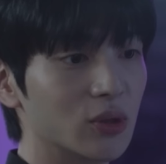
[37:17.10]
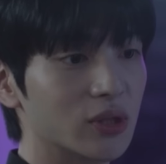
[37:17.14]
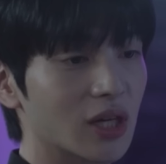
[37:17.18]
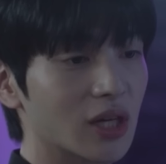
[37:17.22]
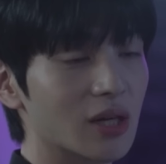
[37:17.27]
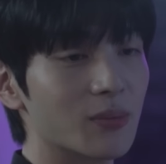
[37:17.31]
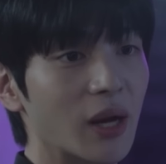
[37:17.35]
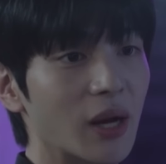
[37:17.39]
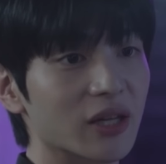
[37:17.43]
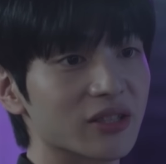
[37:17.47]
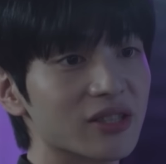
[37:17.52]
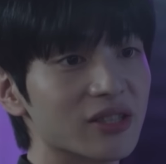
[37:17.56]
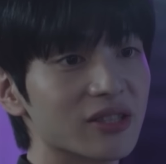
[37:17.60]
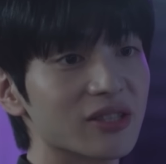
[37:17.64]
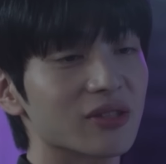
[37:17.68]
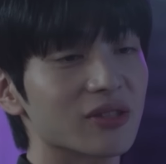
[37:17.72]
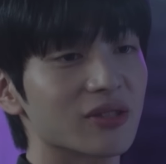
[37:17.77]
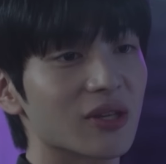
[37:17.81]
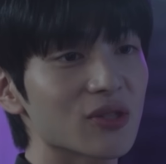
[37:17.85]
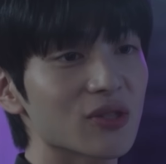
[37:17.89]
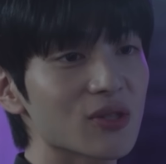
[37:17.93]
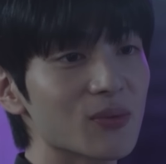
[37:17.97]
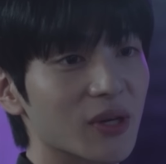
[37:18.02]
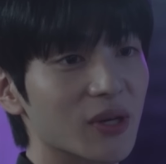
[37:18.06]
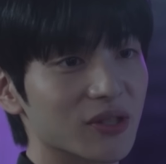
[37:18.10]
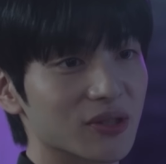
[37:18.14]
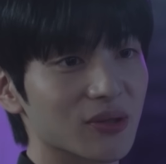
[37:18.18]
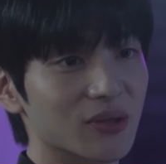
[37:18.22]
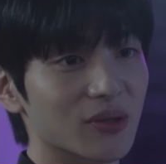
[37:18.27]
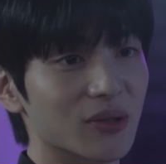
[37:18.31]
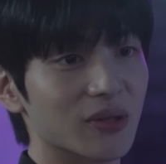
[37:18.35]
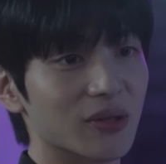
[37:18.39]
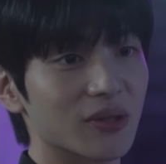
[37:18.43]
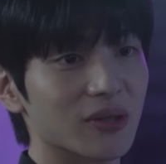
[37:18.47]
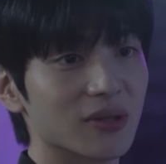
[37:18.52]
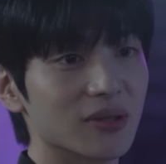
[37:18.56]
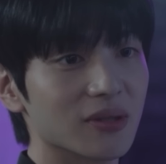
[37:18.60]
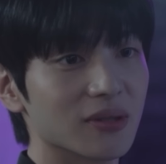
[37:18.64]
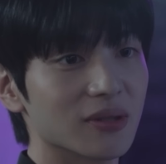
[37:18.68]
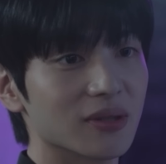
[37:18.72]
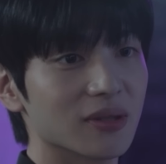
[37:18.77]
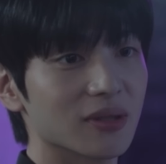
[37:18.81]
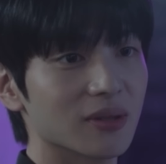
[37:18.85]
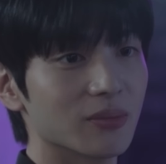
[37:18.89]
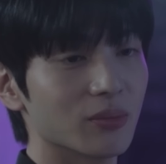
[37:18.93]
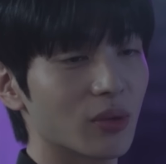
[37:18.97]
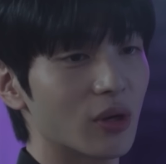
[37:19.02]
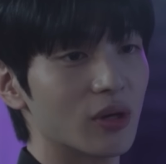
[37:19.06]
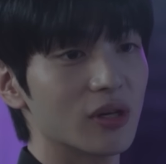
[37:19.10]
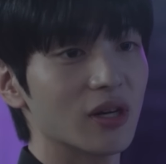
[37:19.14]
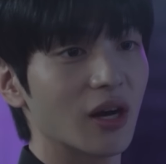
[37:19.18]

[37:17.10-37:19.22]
but the employee refused to cause trouble,